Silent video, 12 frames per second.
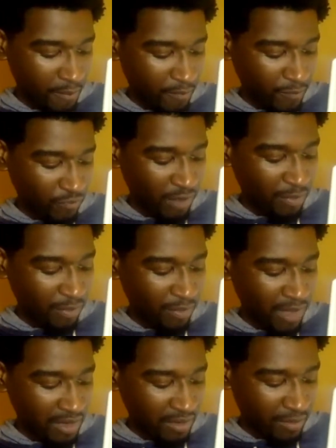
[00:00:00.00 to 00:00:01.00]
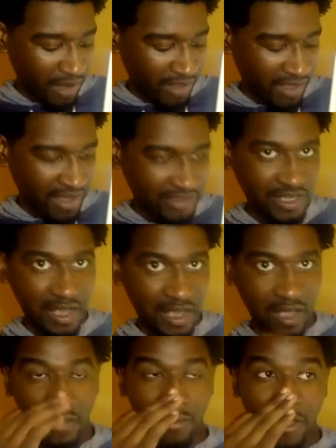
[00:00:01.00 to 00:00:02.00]
reprimanded by the
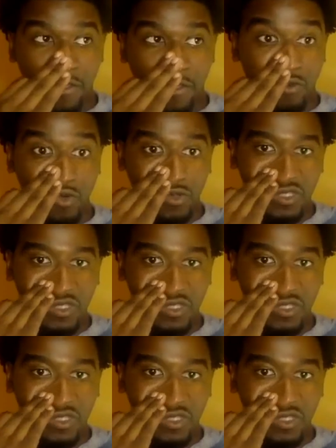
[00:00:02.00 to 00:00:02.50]
SI and by the rules.